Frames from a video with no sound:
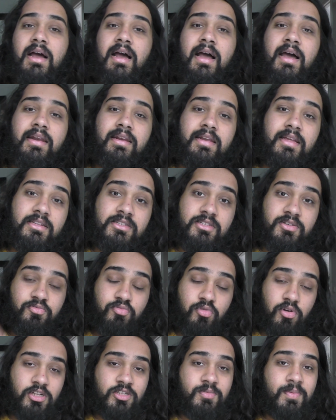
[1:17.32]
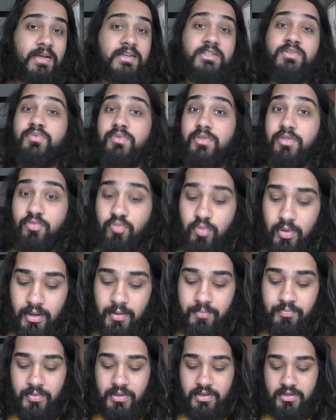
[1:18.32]
and hits a frog splash for 3.
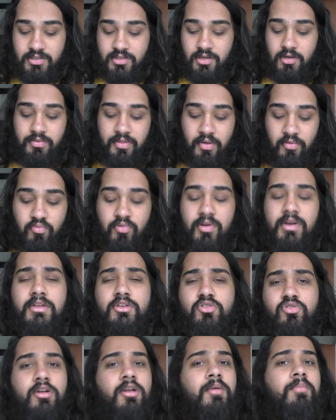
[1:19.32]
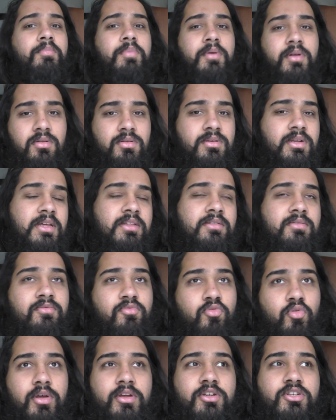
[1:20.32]
So they're really trying to build Nathan
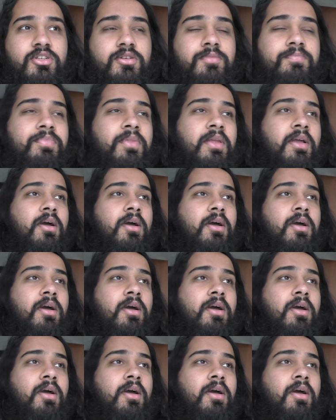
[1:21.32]
Fraser.